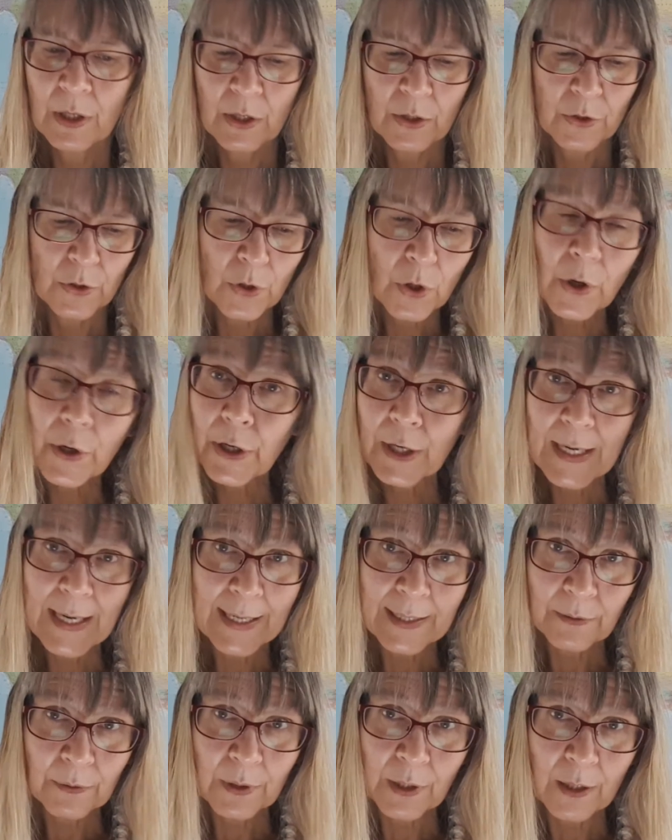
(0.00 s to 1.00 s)
not an
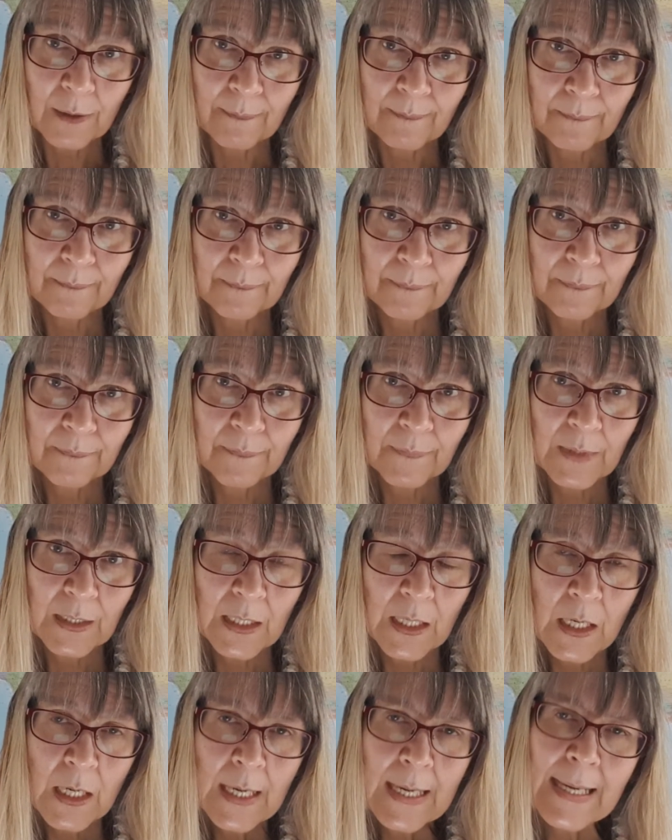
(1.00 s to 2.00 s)
outcome.
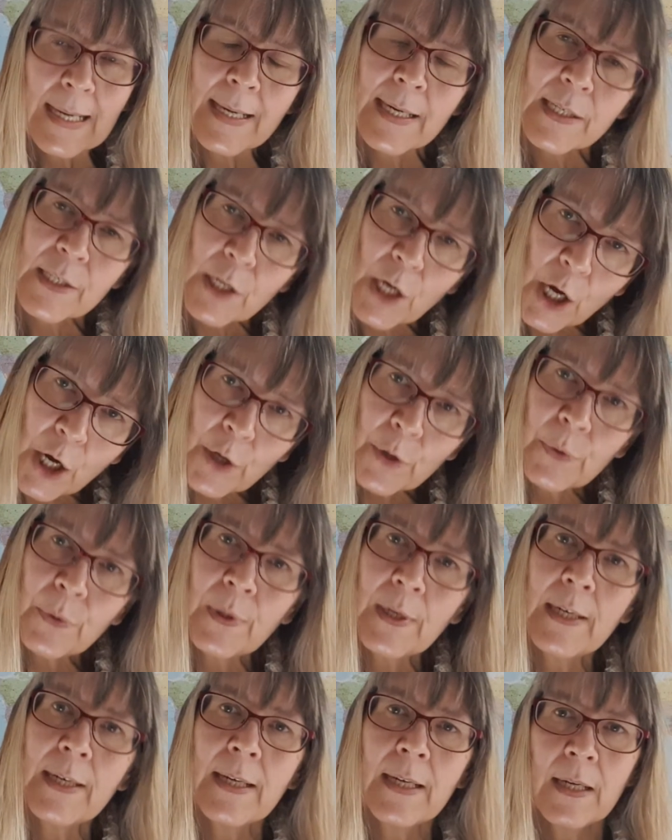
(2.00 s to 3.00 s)
It is
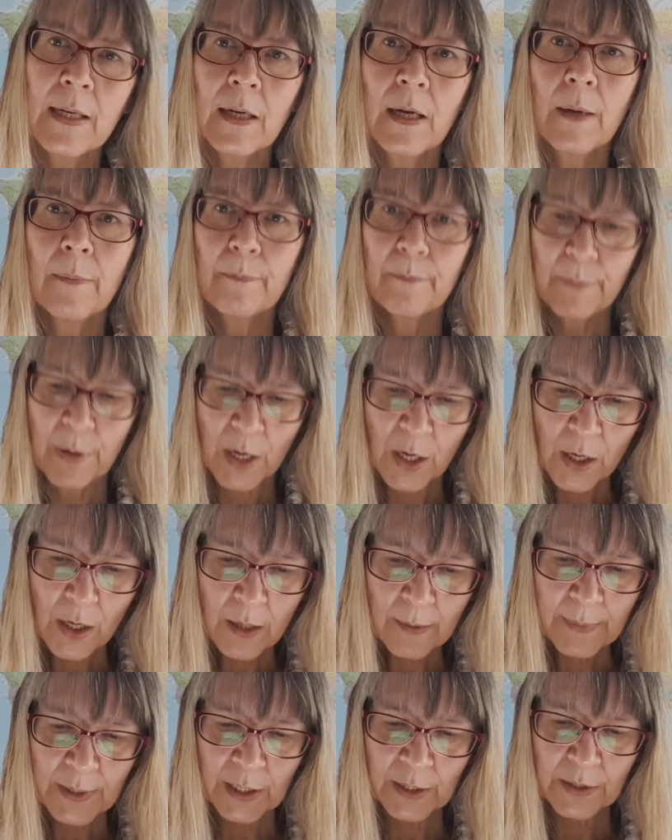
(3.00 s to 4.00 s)
only
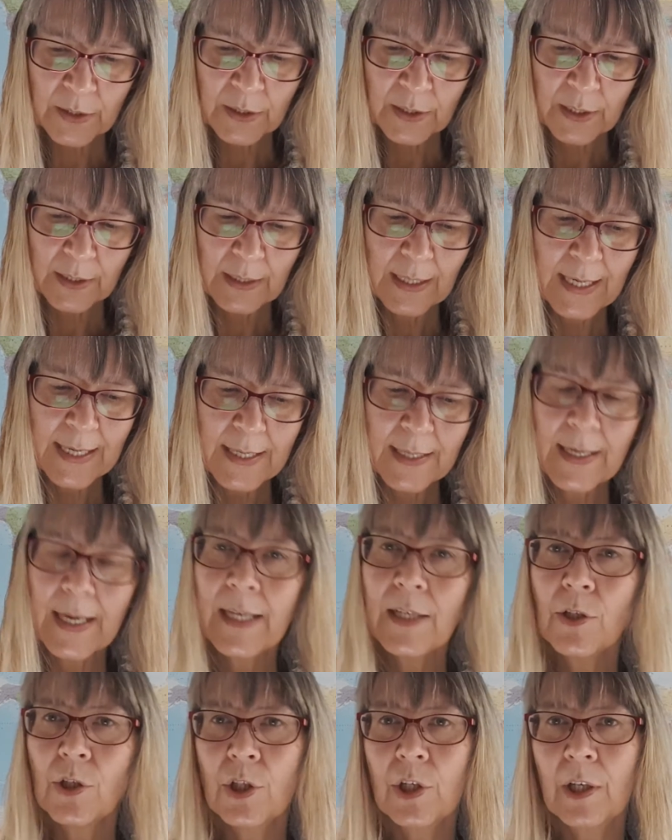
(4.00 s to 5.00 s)
permanent in
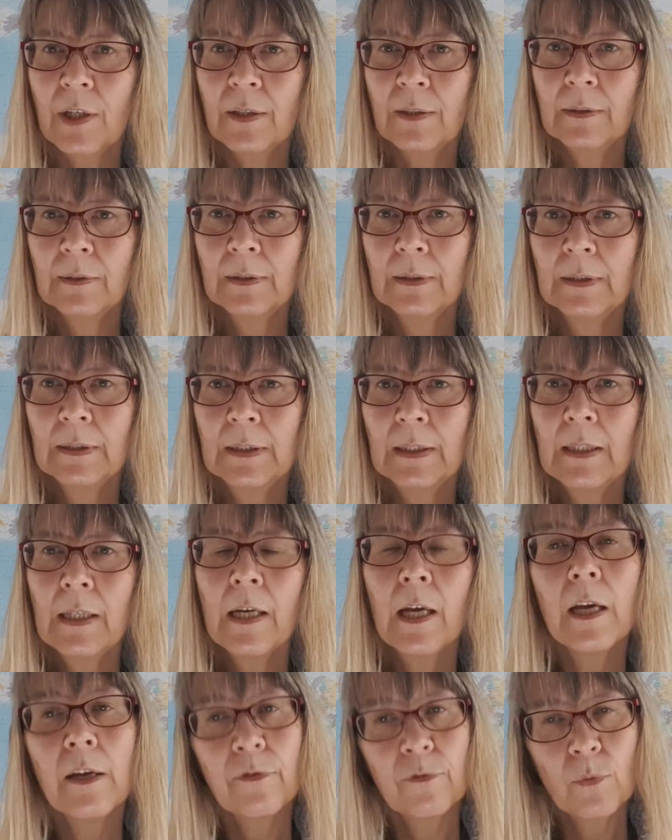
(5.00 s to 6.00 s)
nature
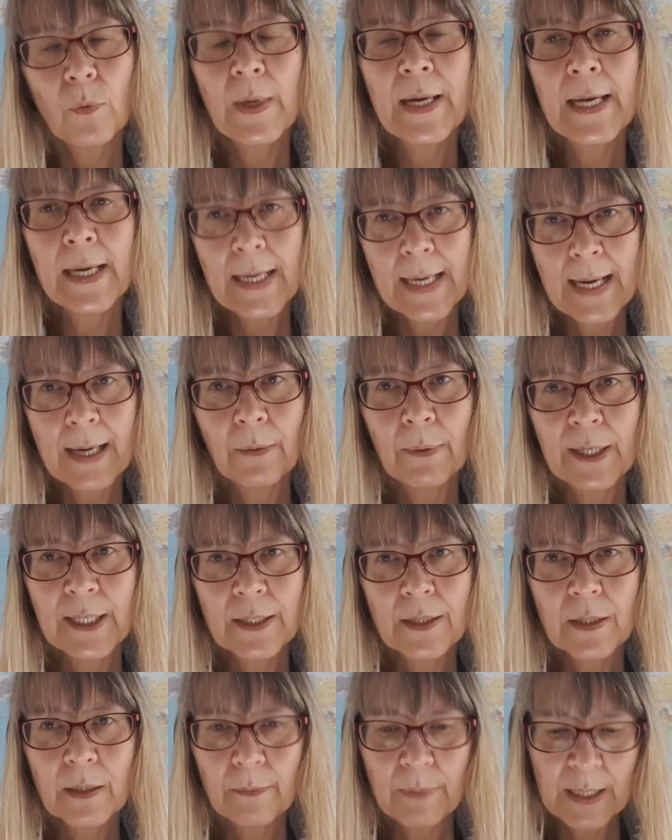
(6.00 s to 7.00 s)
if we allow
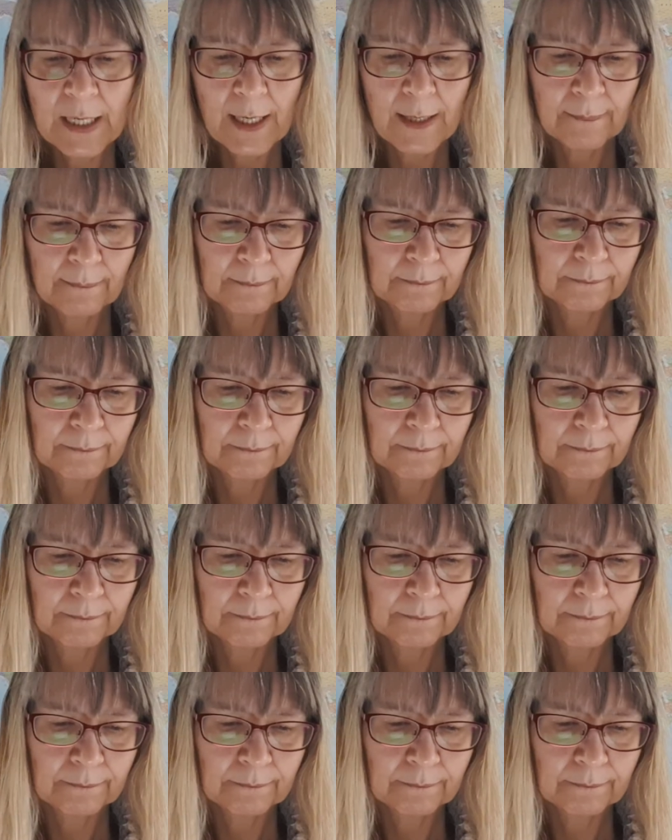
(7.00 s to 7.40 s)
it to be.